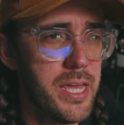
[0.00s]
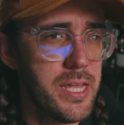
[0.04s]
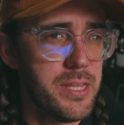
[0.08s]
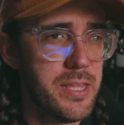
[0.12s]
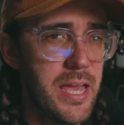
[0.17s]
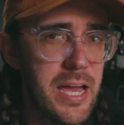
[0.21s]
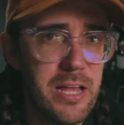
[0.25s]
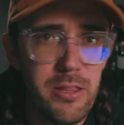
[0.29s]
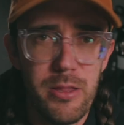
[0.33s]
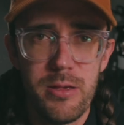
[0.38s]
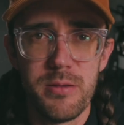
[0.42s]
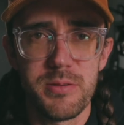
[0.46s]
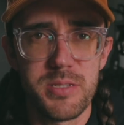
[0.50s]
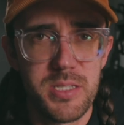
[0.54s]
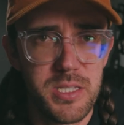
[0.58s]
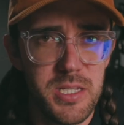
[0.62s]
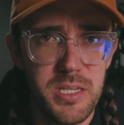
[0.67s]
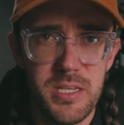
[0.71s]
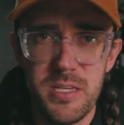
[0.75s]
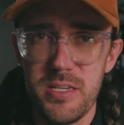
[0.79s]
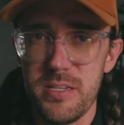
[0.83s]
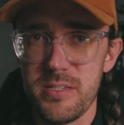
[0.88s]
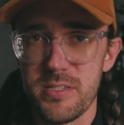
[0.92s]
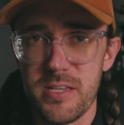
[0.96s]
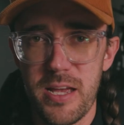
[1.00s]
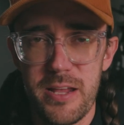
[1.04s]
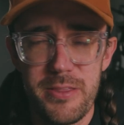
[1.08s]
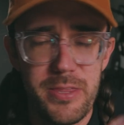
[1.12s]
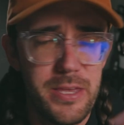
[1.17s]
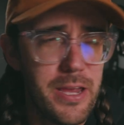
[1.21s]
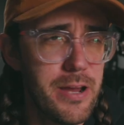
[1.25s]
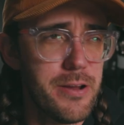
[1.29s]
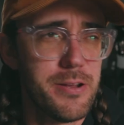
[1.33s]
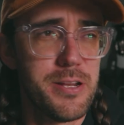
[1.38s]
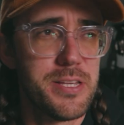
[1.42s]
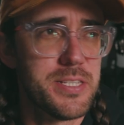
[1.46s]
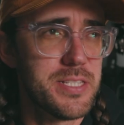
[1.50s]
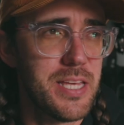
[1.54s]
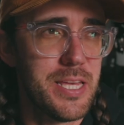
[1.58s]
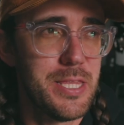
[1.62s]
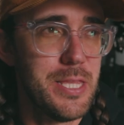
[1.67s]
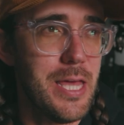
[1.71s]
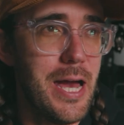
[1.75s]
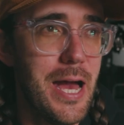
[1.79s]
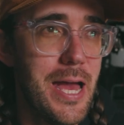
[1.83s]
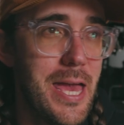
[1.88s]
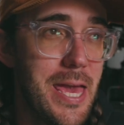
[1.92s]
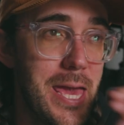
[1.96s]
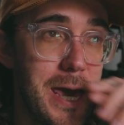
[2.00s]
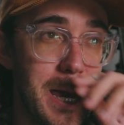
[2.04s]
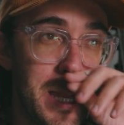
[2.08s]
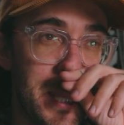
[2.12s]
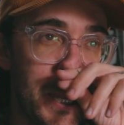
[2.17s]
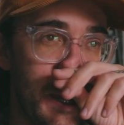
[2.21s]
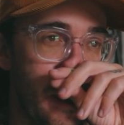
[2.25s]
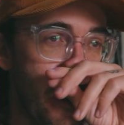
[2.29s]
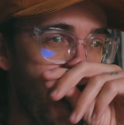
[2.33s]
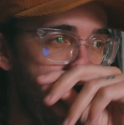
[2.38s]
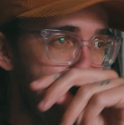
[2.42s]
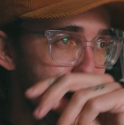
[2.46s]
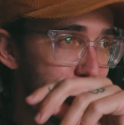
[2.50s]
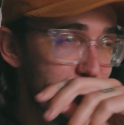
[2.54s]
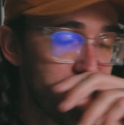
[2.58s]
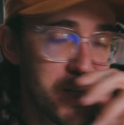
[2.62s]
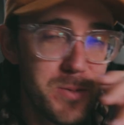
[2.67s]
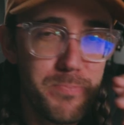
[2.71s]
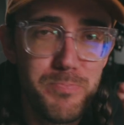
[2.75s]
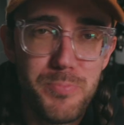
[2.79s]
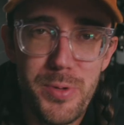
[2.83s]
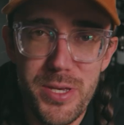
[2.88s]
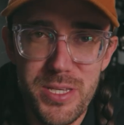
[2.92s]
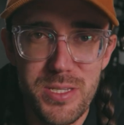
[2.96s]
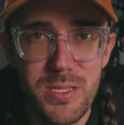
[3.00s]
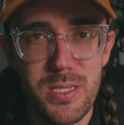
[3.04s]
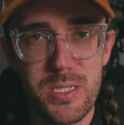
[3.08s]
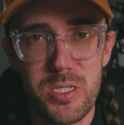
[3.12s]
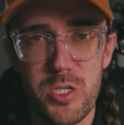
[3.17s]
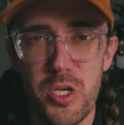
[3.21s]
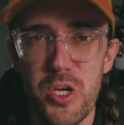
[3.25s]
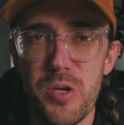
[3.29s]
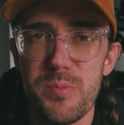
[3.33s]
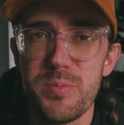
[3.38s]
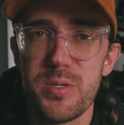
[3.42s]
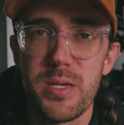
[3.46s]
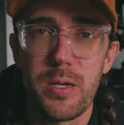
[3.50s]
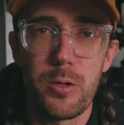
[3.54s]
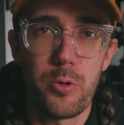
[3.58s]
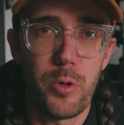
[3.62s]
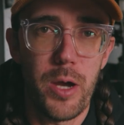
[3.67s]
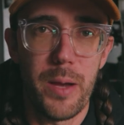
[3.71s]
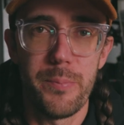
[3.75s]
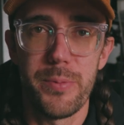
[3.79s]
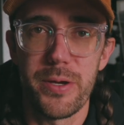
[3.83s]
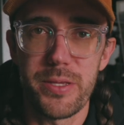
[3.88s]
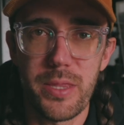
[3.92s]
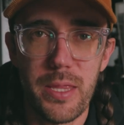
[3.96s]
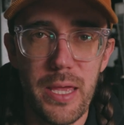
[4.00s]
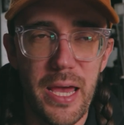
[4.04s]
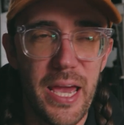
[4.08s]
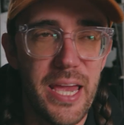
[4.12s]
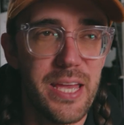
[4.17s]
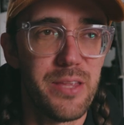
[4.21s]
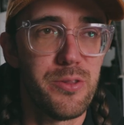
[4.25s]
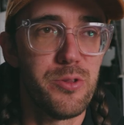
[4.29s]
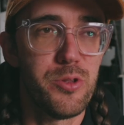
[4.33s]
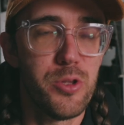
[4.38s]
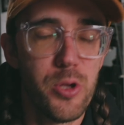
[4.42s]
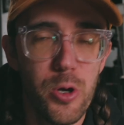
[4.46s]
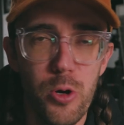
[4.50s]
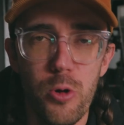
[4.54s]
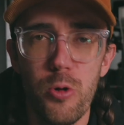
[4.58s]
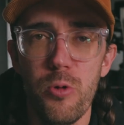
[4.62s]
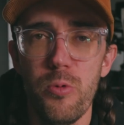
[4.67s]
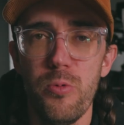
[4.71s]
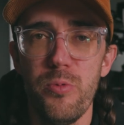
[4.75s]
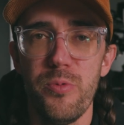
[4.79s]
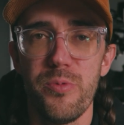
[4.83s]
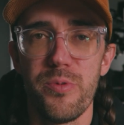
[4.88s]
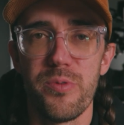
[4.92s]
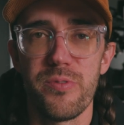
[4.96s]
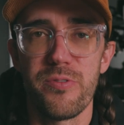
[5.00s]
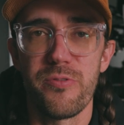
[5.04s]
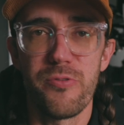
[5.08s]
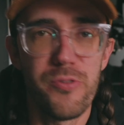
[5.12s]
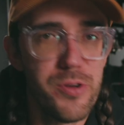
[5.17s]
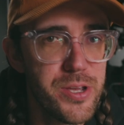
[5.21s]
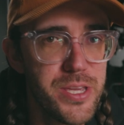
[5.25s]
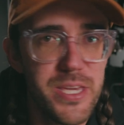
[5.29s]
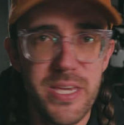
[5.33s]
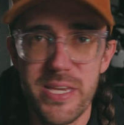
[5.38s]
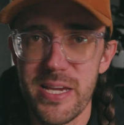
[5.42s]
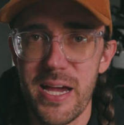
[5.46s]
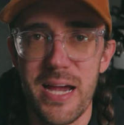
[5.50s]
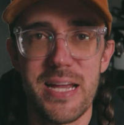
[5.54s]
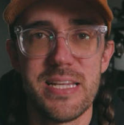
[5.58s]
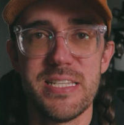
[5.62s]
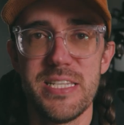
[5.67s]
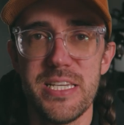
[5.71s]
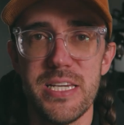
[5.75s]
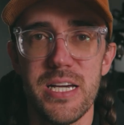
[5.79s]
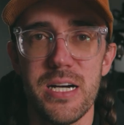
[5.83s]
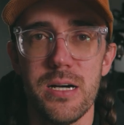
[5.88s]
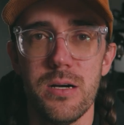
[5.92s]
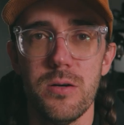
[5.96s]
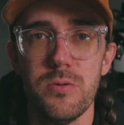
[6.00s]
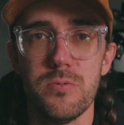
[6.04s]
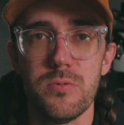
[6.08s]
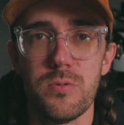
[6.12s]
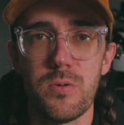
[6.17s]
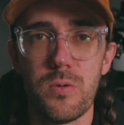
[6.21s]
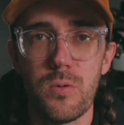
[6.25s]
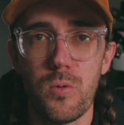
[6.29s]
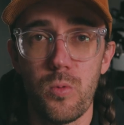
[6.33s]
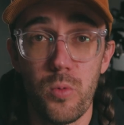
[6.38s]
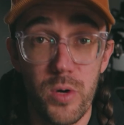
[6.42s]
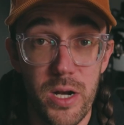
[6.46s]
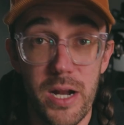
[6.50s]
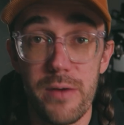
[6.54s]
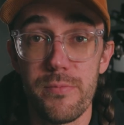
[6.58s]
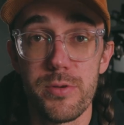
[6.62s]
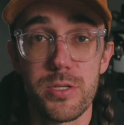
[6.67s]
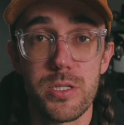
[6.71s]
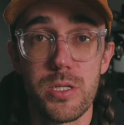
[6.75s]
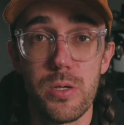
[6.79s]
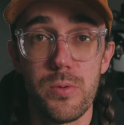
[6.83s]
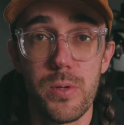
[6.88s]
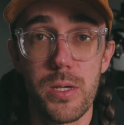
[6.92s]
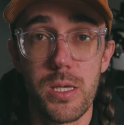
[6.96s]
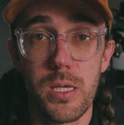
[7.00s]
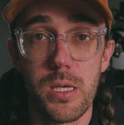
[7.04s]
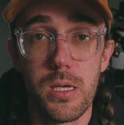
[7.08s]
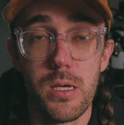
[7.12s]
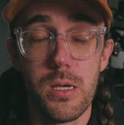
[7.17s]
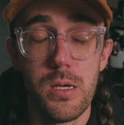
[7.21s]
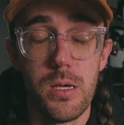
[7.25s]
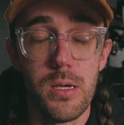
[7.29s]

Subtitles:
LLCs. I think I already said that. Just business terms and crap like that. I had no freaking idea what I was doing.